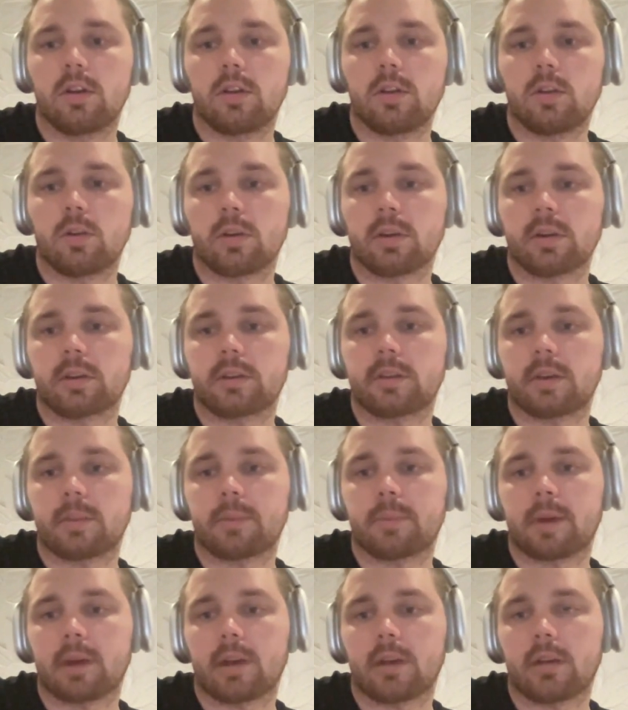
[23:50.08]
you're
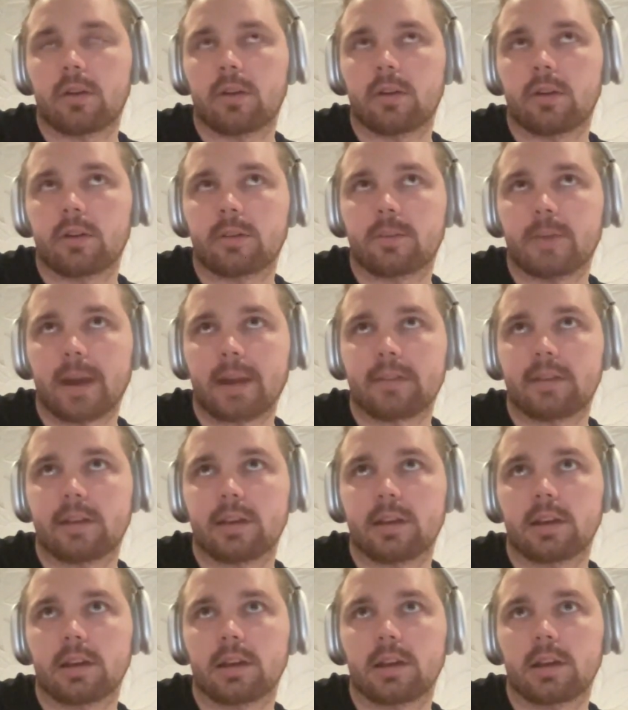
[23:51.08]

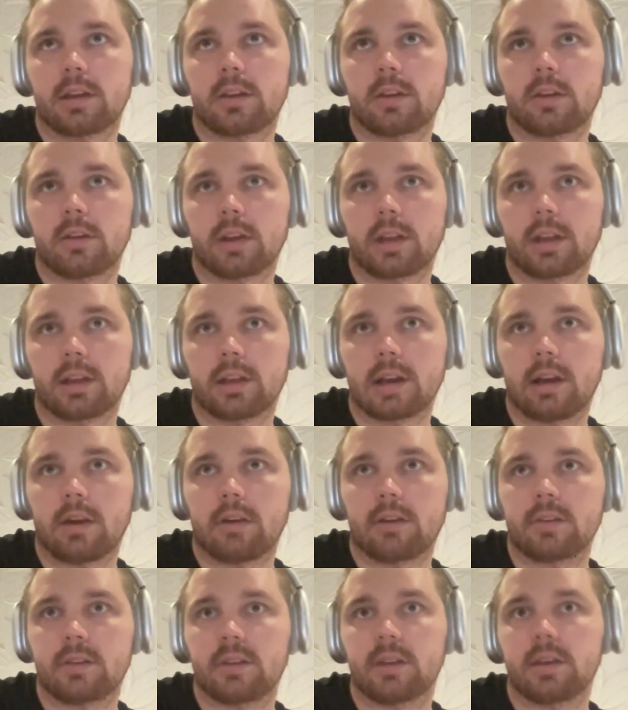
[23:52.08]
expecting and you're getting
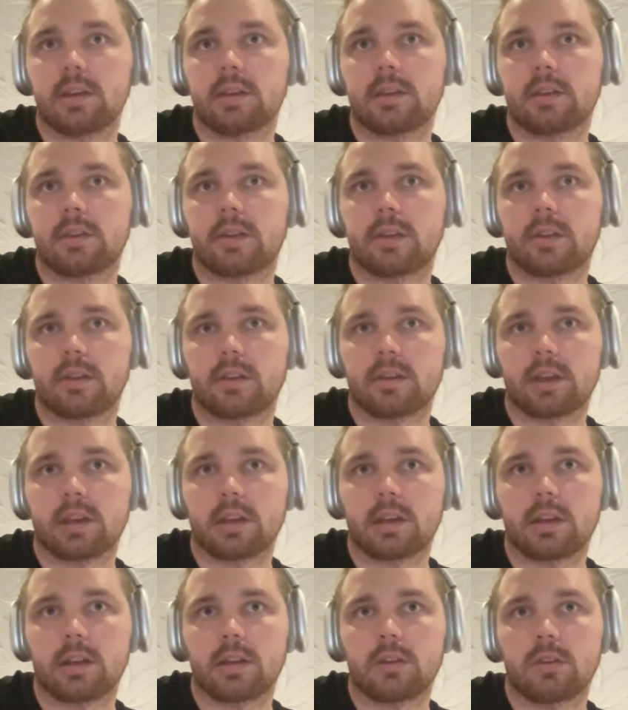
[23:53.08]
guarantees that the
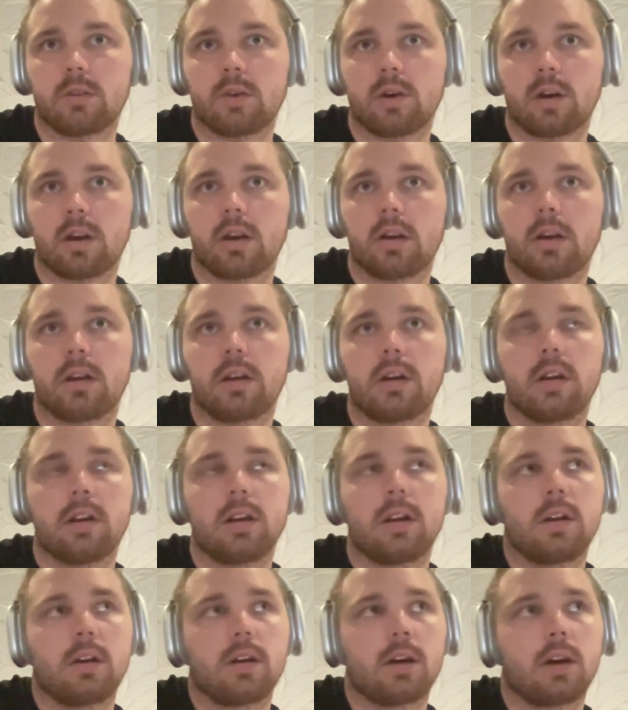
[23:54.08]
data you are
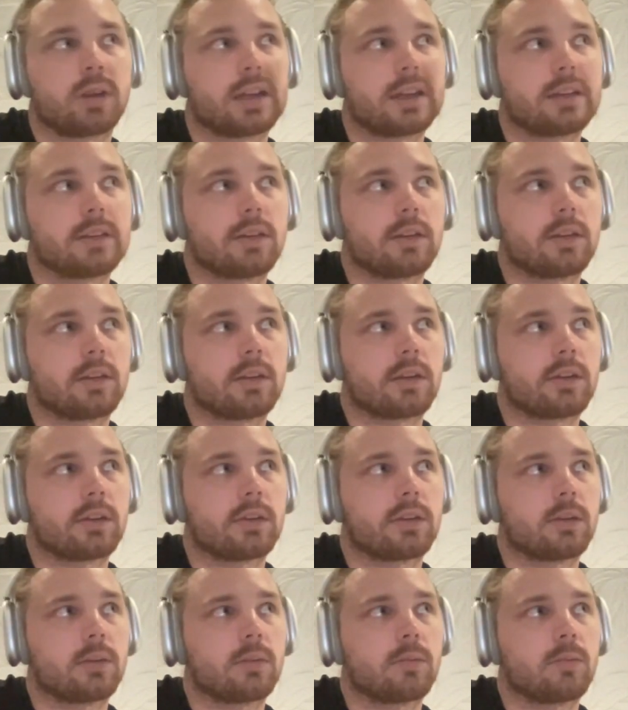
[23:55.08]
putting into the
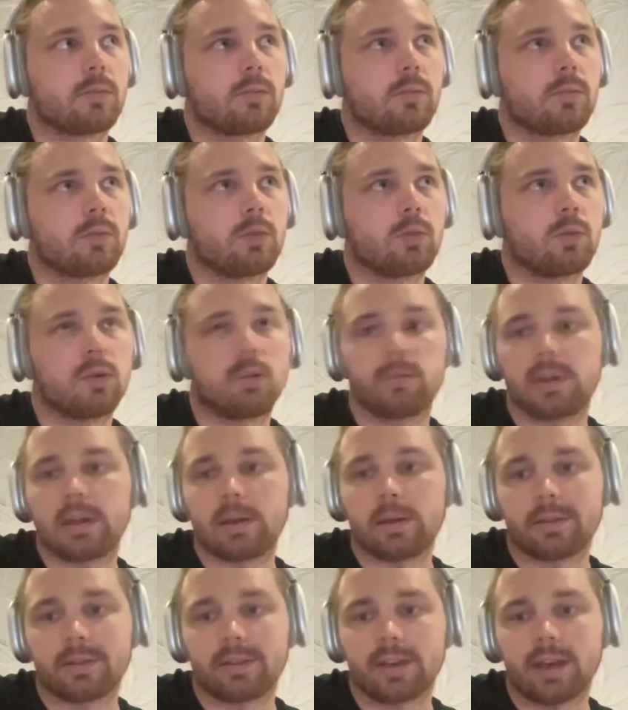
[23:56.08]
system you will be
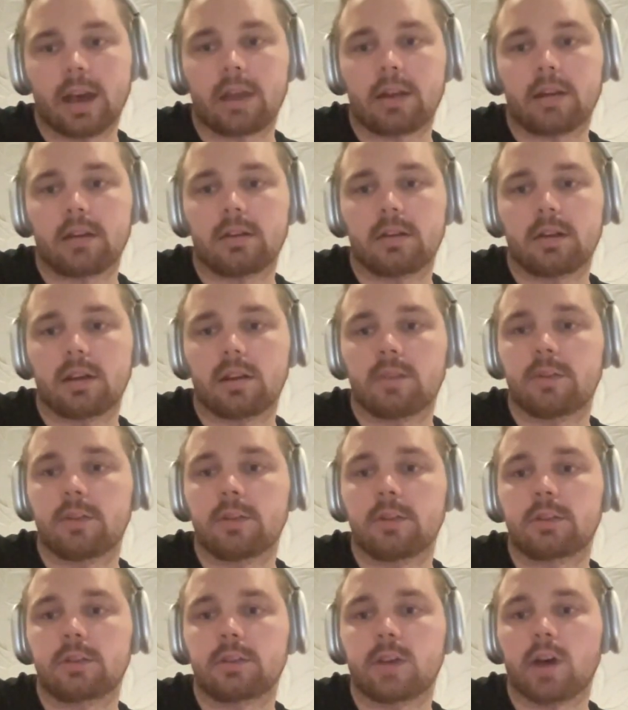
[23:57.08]
able to get at a
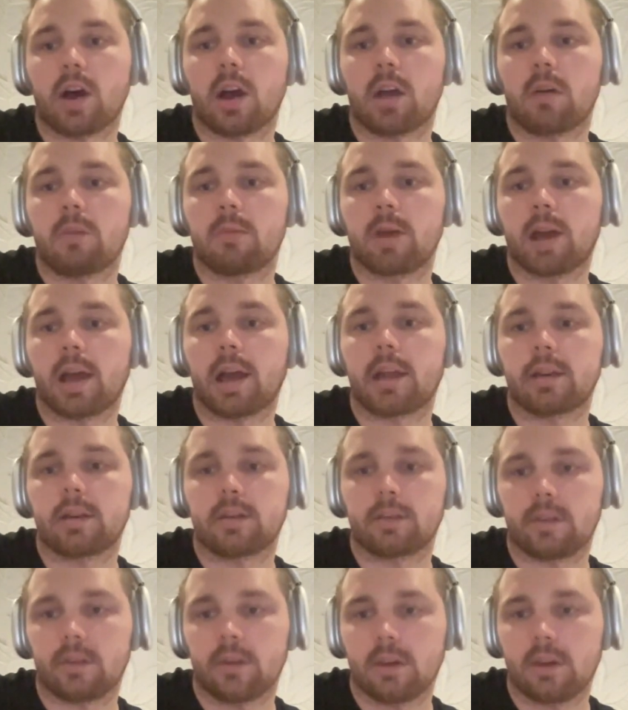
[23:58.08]
future time,
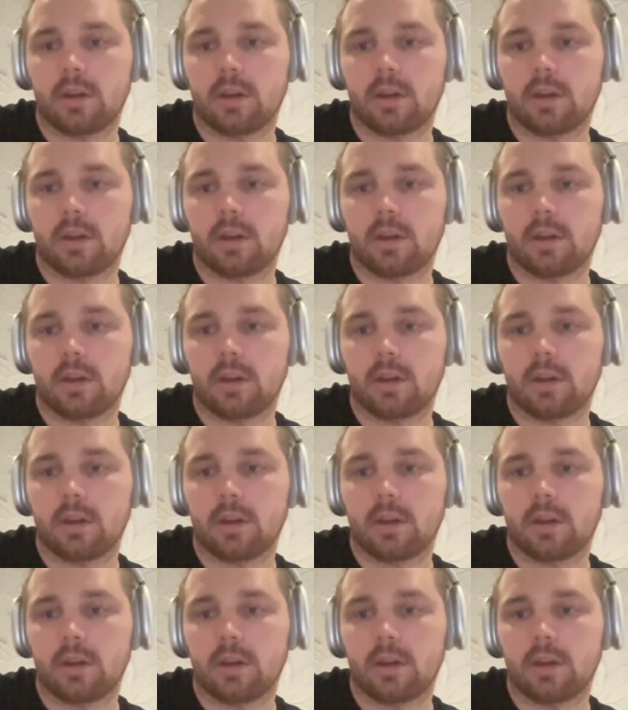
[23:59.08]
and